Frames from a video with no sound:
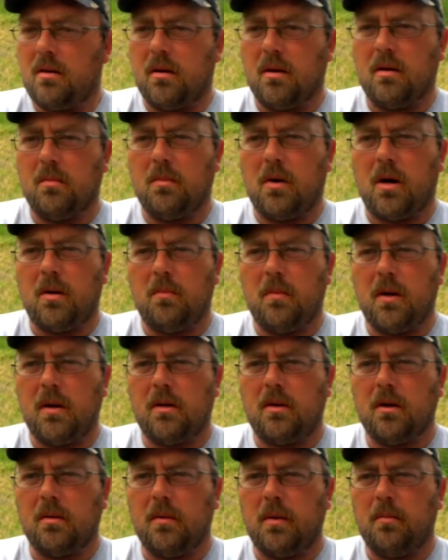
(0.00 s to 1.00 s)
her mom went
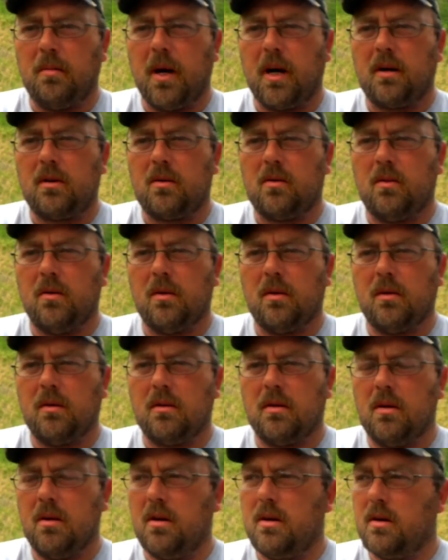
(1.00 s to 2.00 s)
and took me back to court,
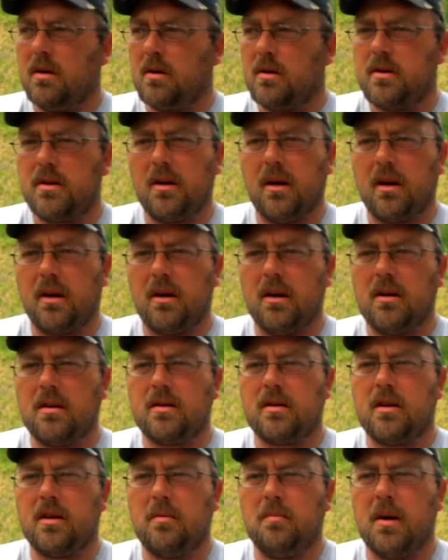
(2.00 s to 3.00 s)
and she got
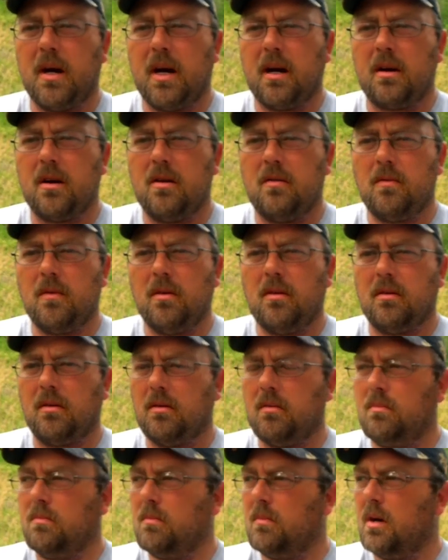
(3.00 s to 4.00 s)
custody back of her,
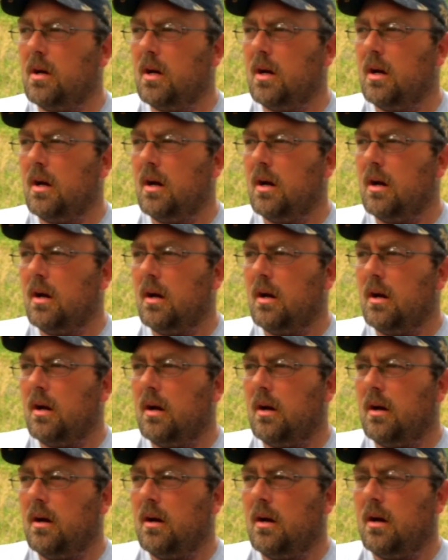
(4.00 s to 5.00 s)
and
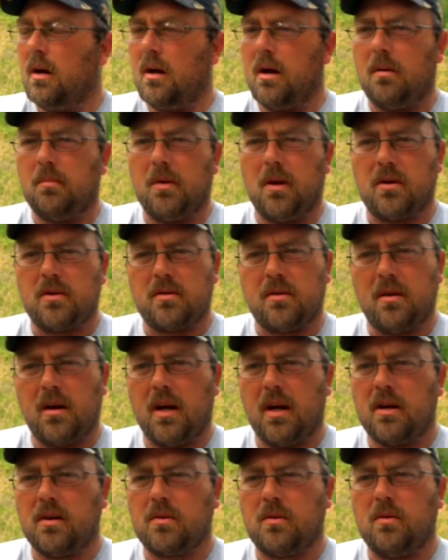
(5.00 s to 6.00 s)
I'm not sure
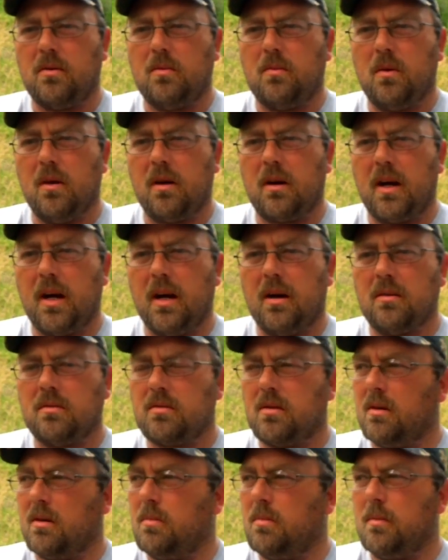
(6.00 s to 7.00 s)
how it's going to work out,
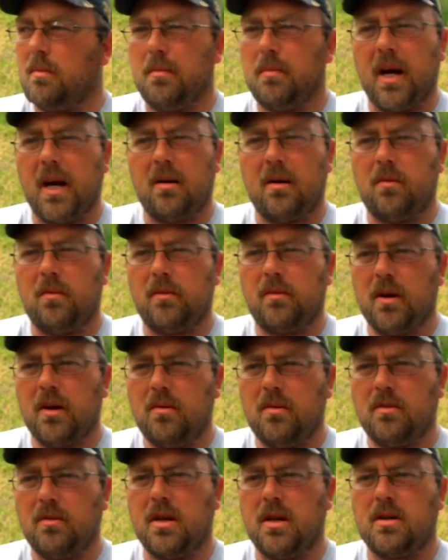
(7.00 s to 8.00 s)
so I've been battling with
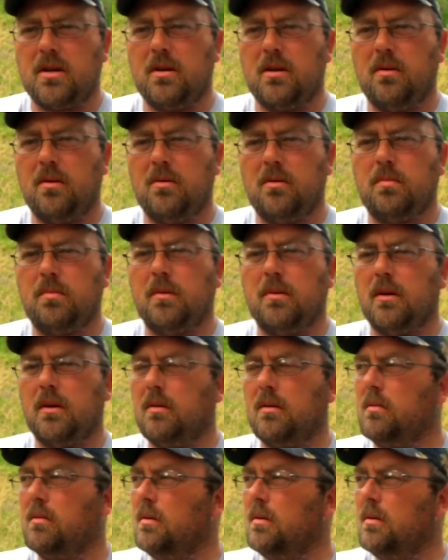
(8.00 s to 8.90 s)
those issues. But